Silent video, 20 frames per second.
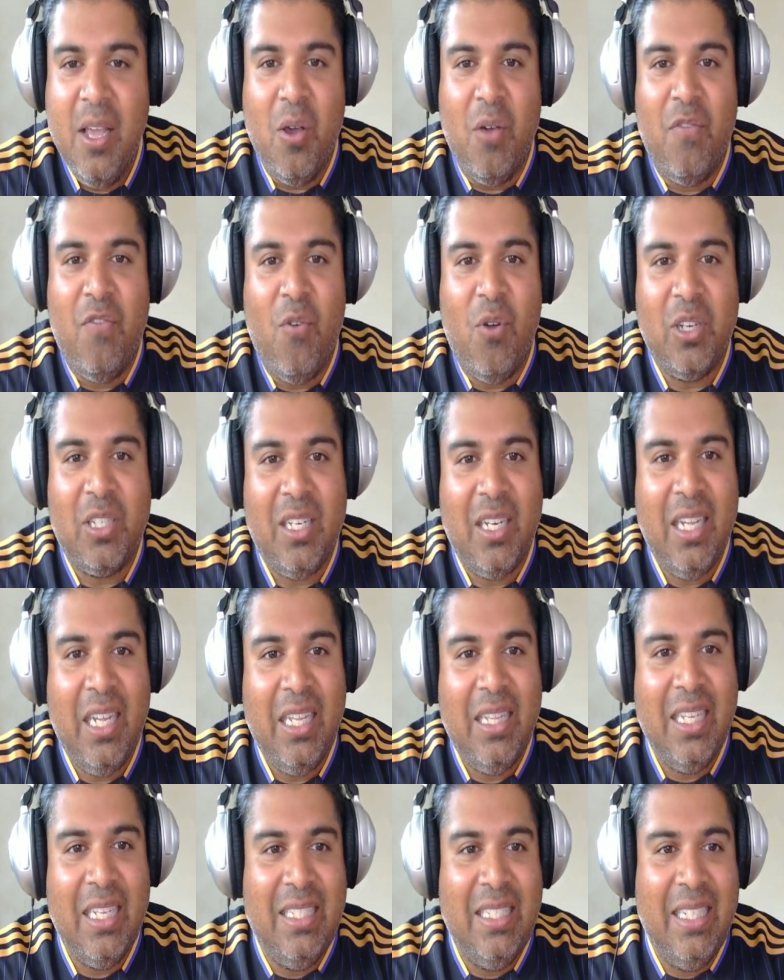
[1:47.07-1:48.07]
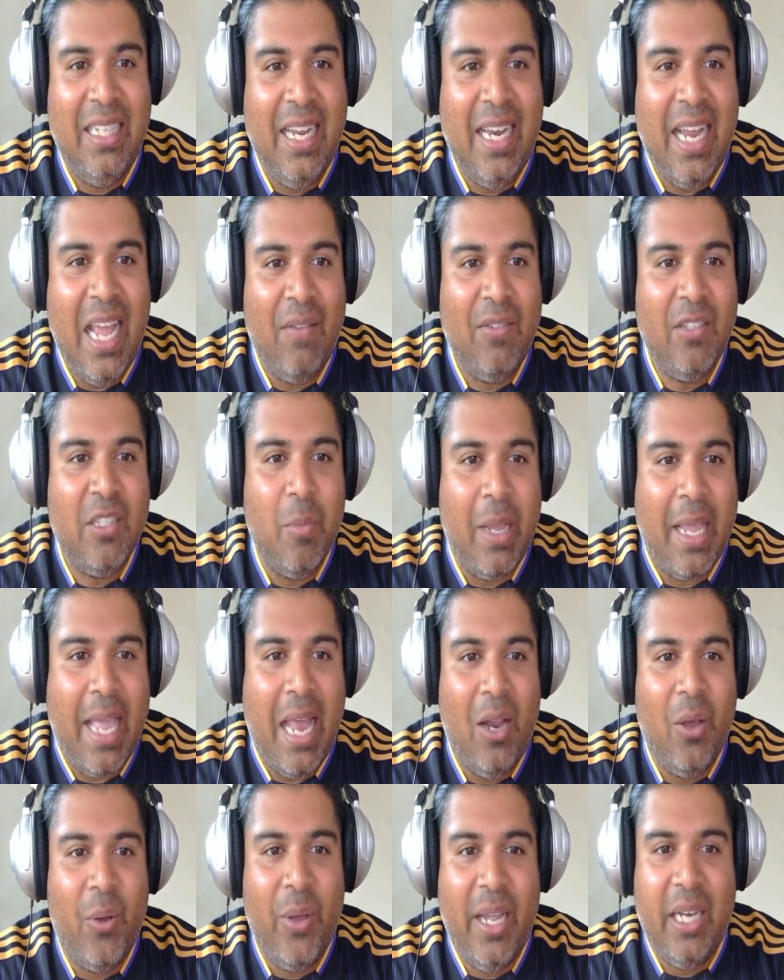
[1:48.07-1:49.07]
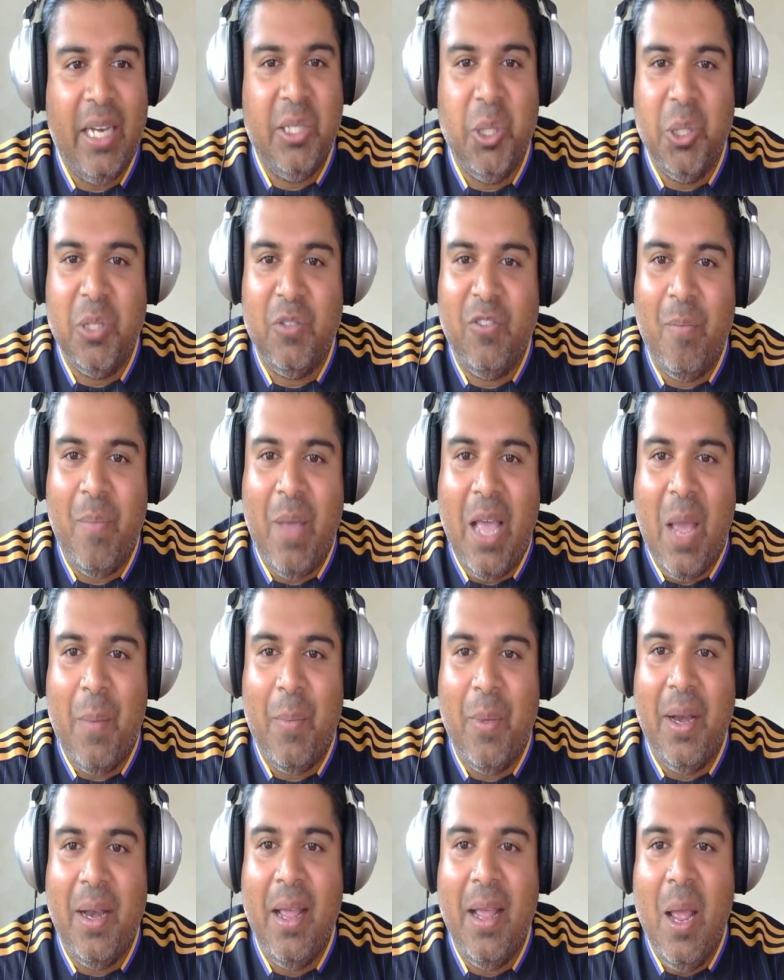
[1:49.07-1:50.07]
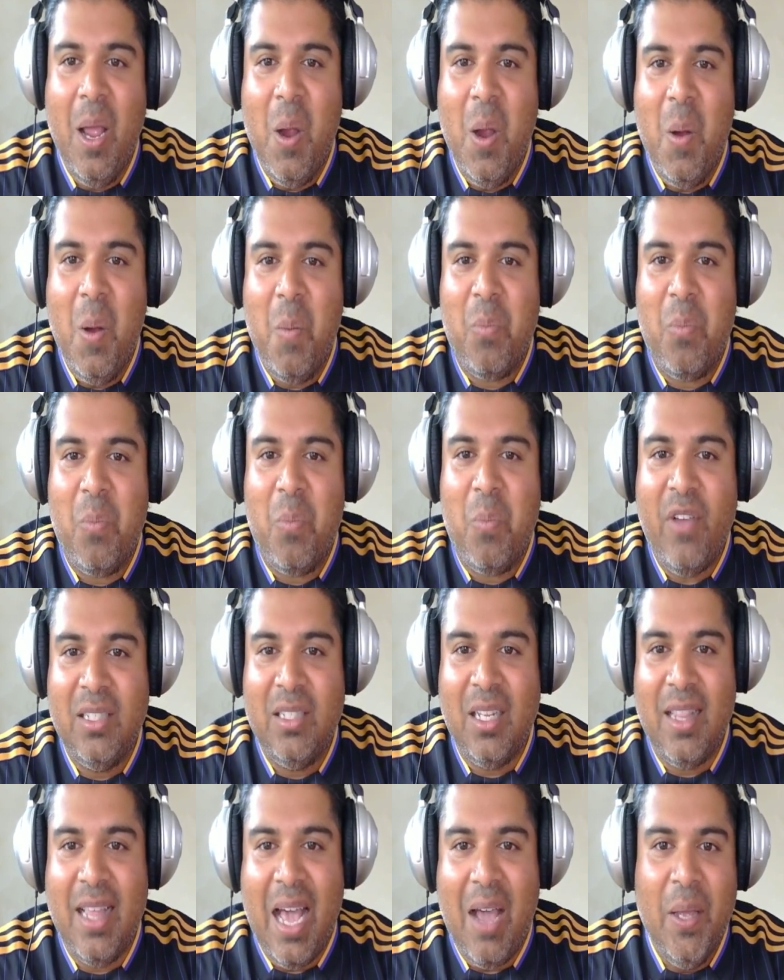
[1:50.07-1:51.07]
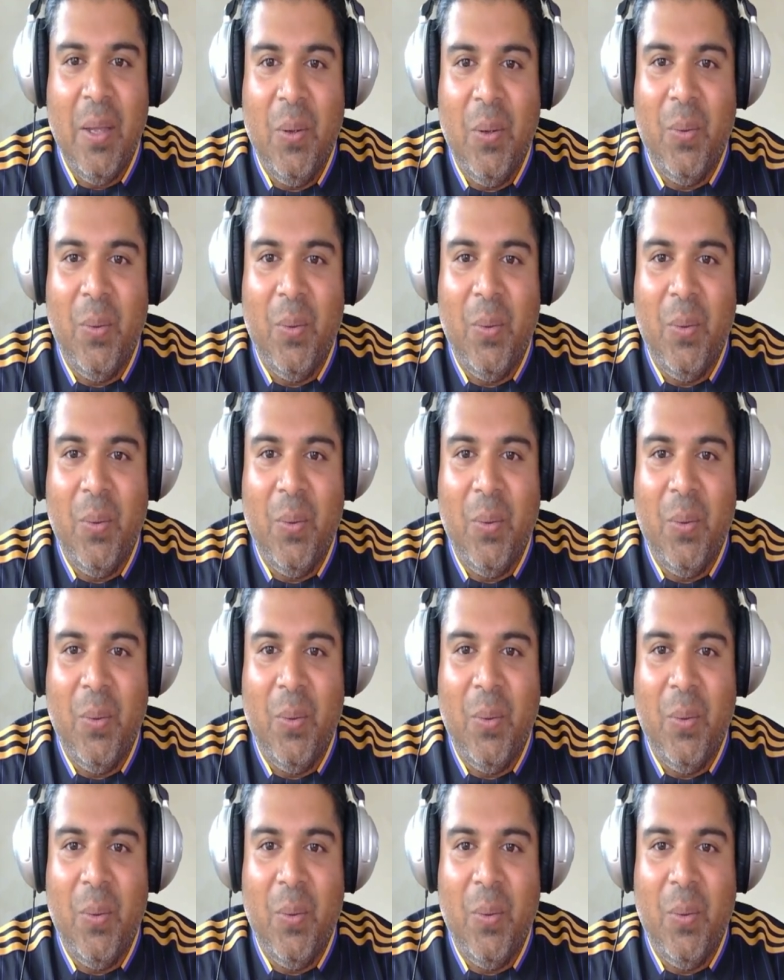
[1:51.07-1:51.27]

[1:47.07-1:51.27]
Unfortunately, the DNFs and mechanical issues for Bearman prevented that.